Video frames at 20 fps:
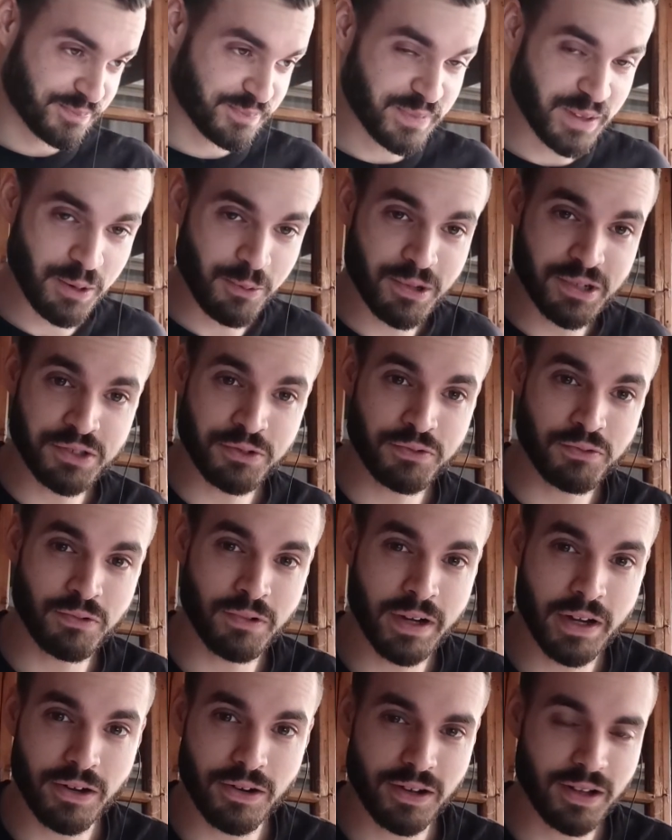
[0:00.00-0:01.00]
It was
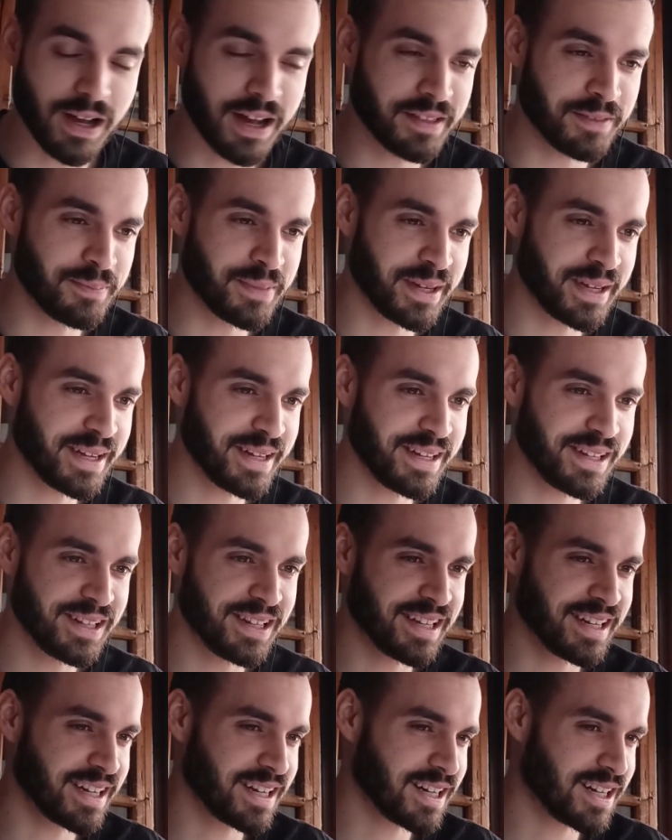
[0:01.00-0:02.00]
weird at the beginning,
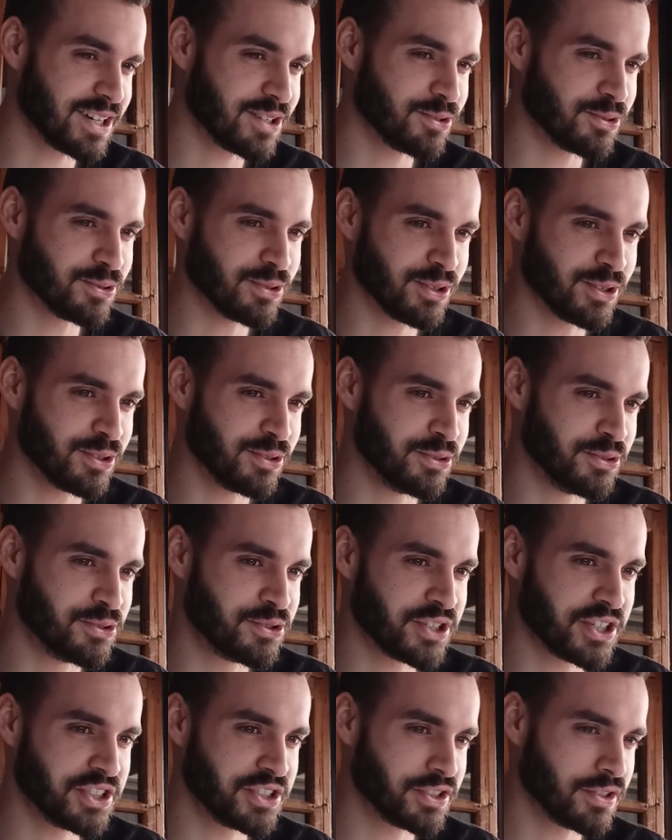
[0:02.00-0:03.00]
like how you
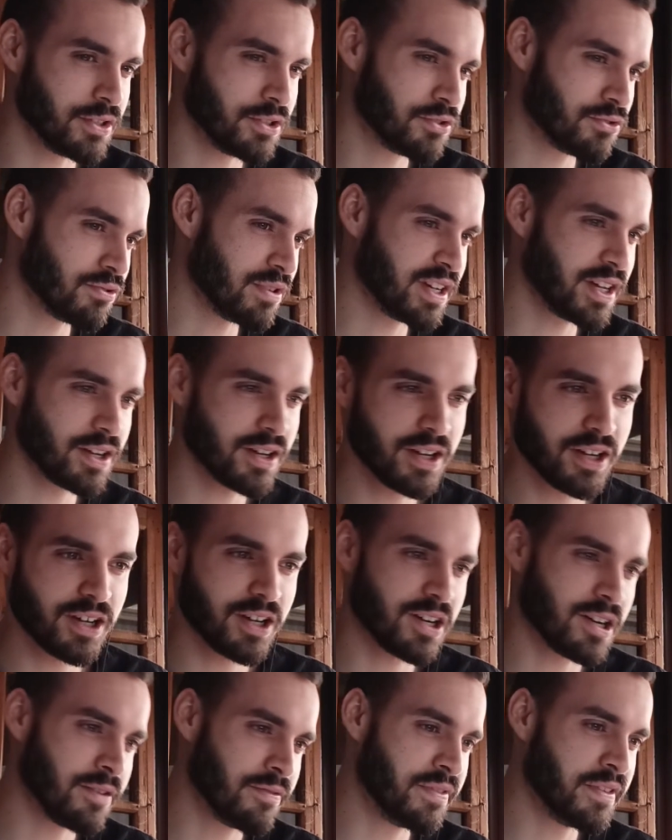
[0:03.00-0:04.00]
changed the swing
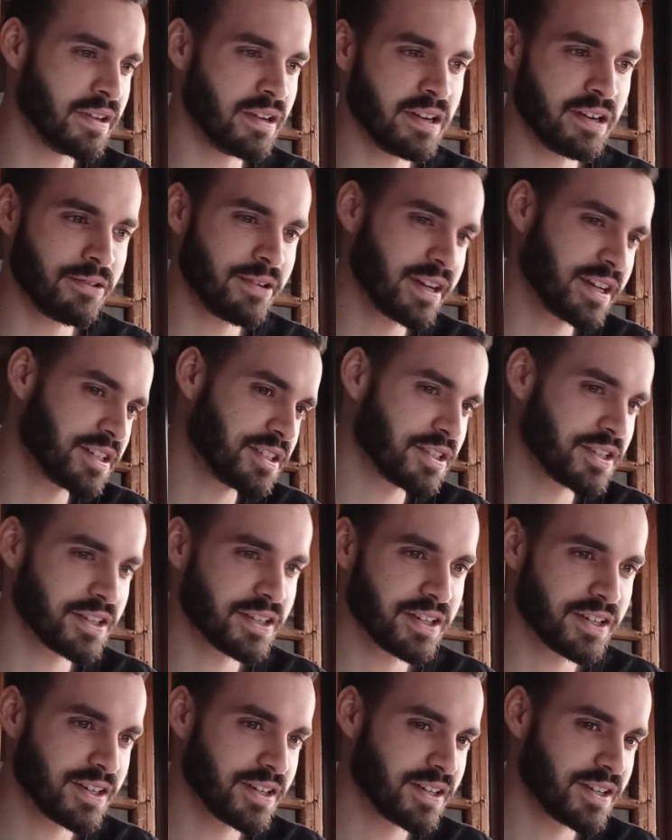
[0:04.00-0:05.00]
of the lyrics.
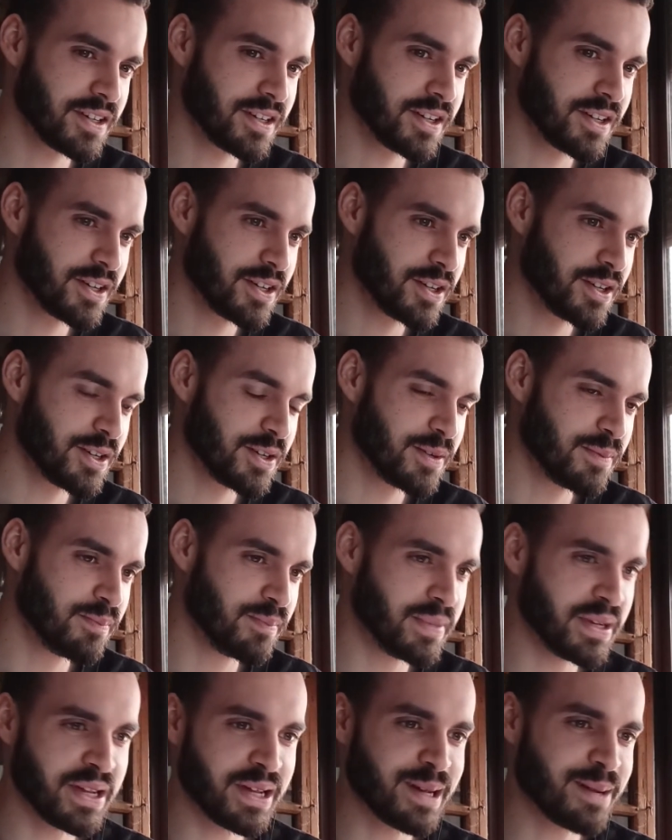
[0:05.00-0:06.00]

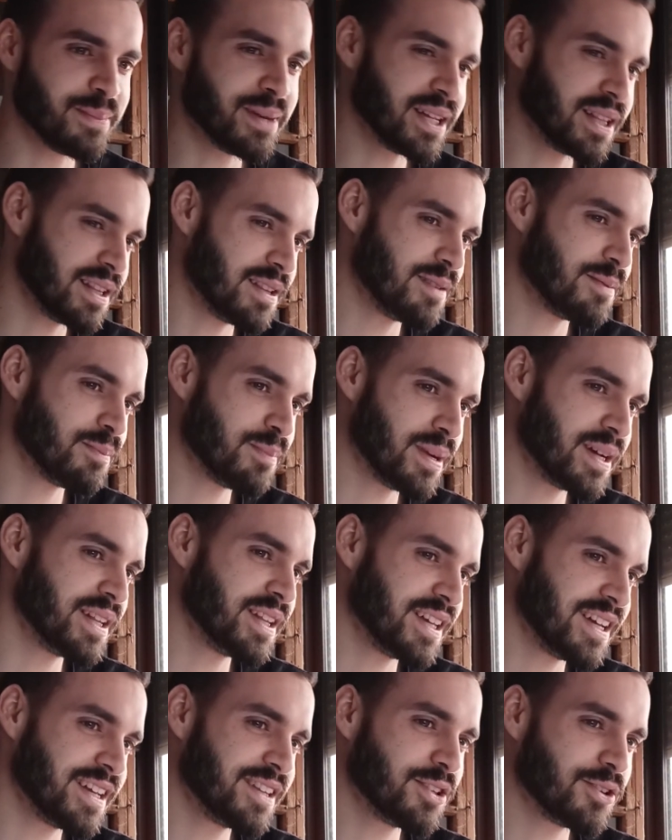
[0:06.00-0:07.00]
But yeah, but by
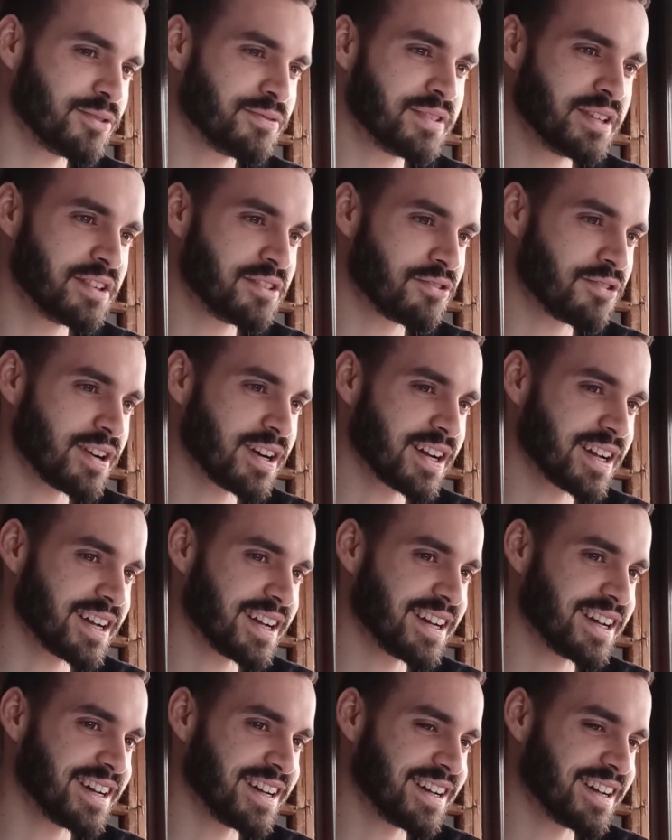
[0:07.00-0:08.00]
the end of the track,
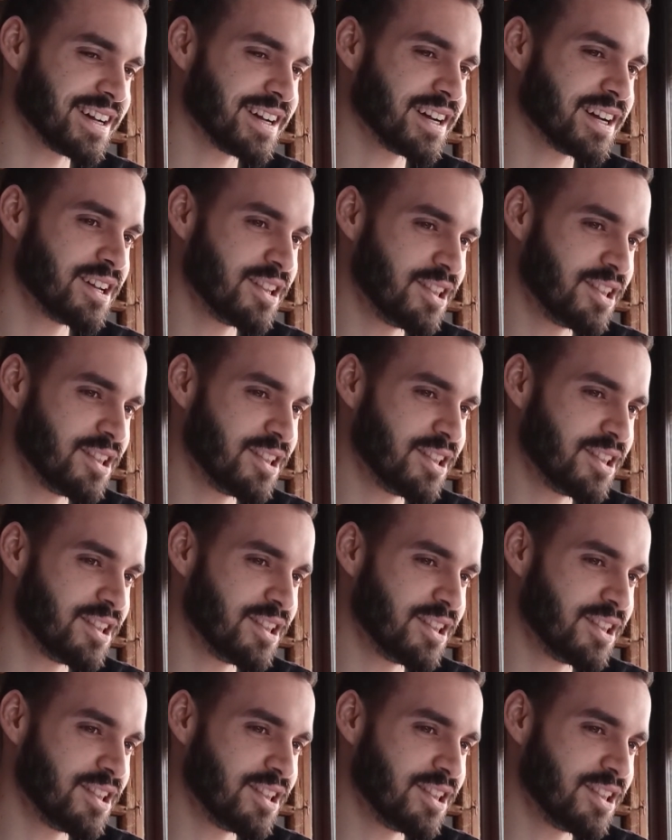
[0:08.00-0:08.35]
I